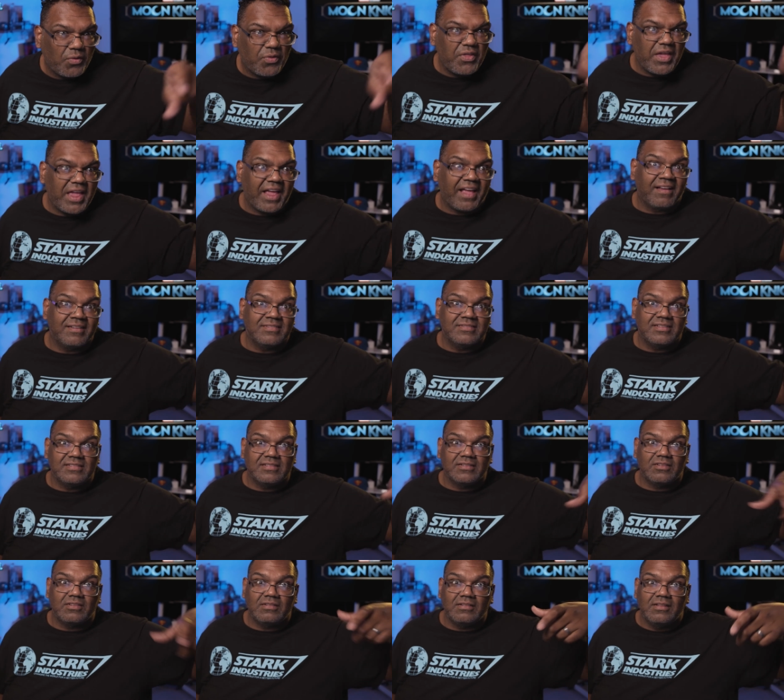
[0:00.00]
things, these
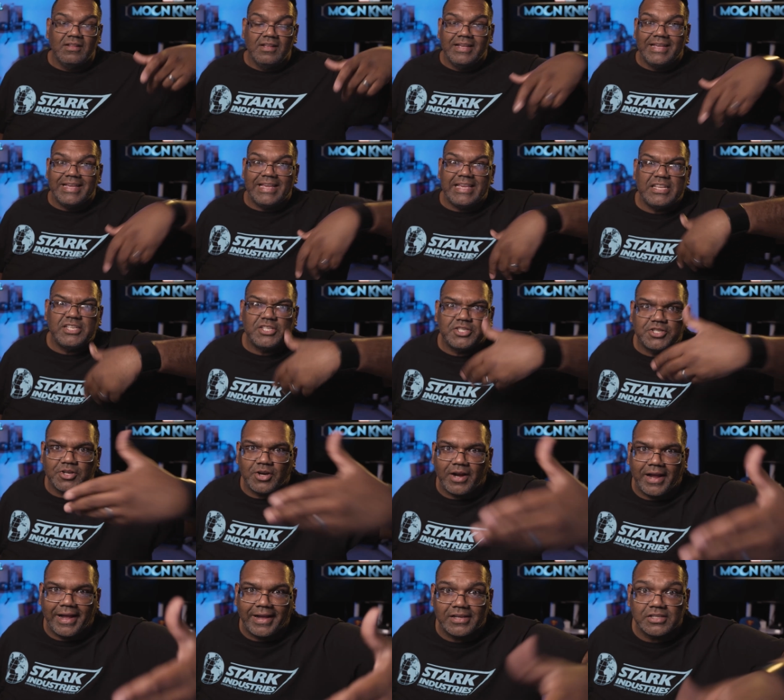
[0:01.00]
little
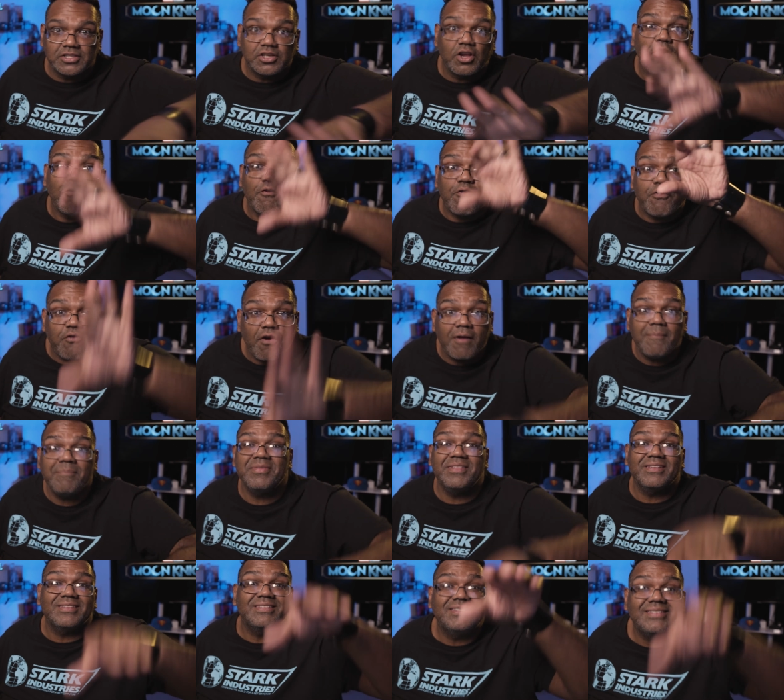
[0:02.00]
Easter eggs from
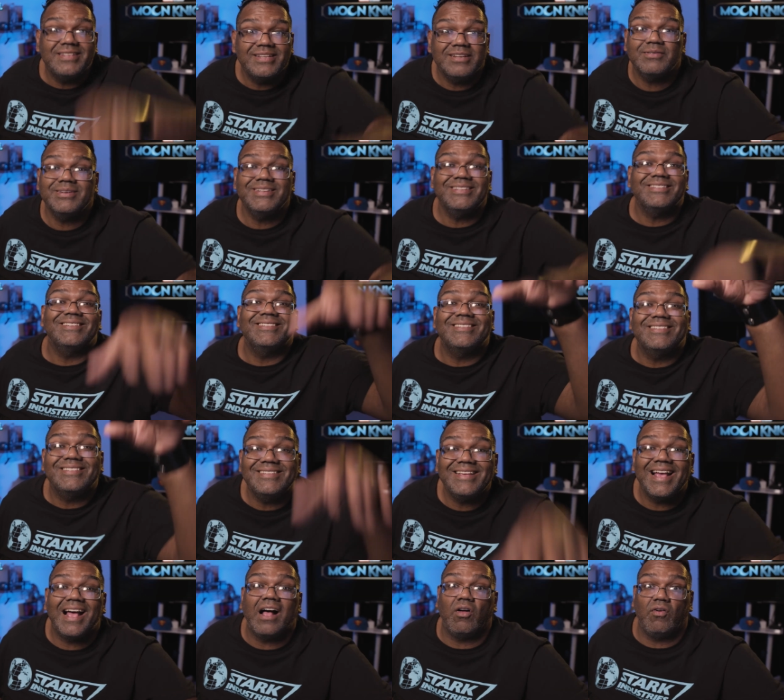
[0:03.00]
the series
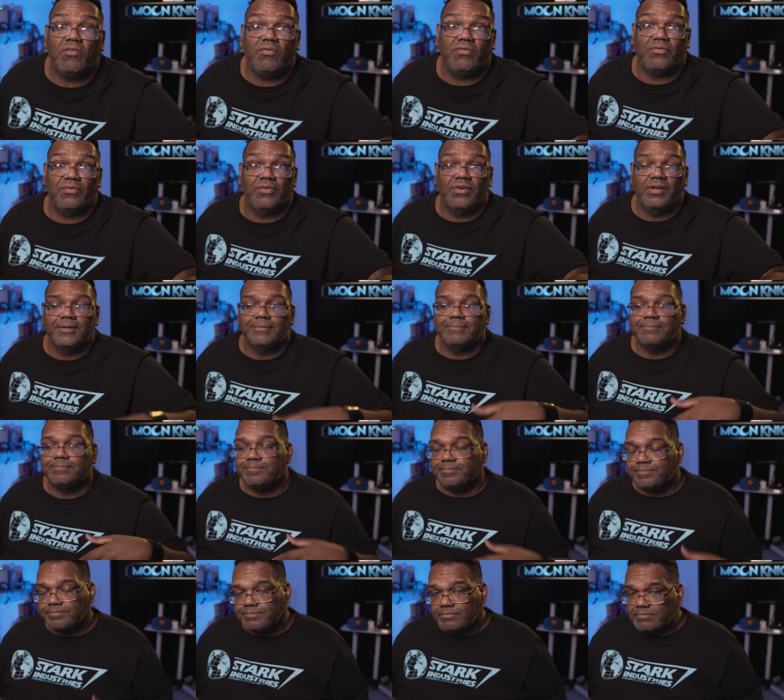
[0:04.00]
itself.
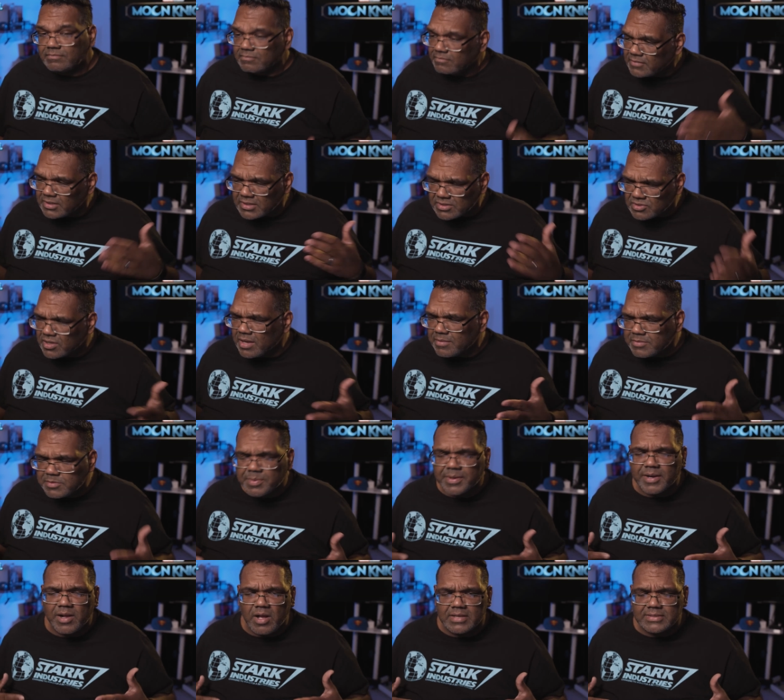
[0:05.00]
So that was
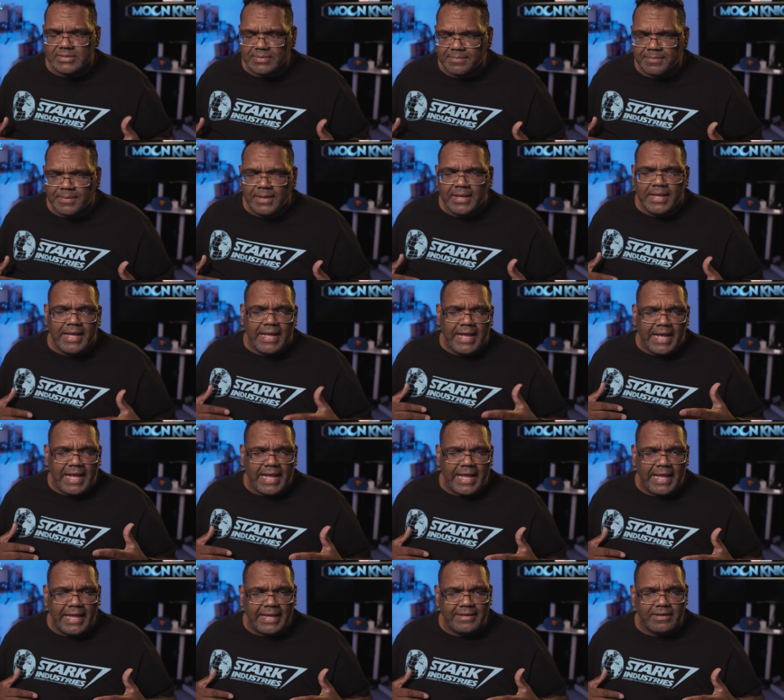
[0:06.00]
pretty awesome.
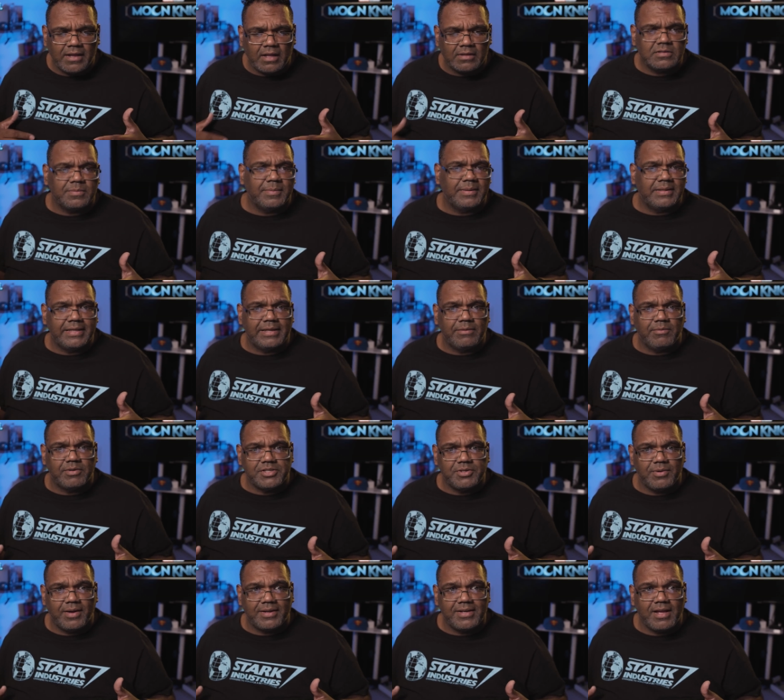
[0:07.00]
And ultimately
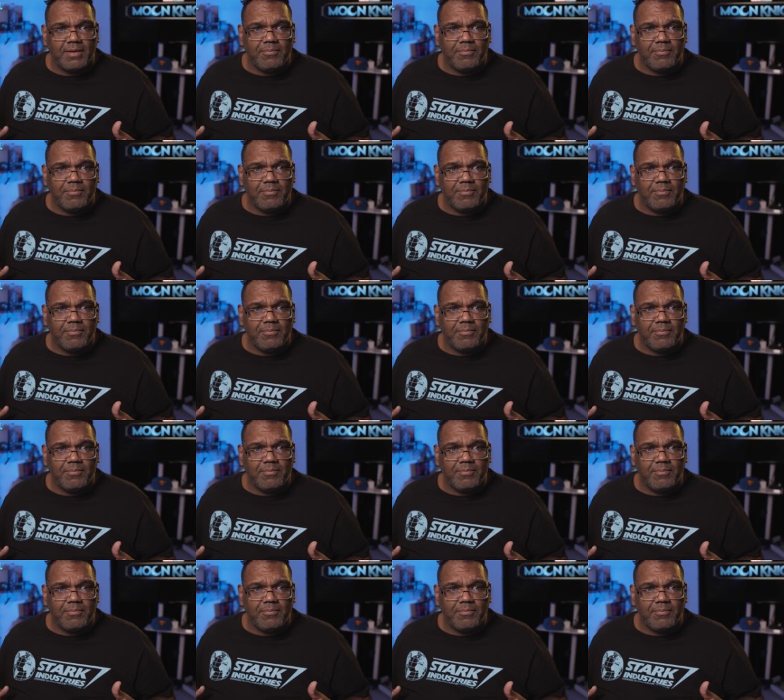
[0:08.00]
what you end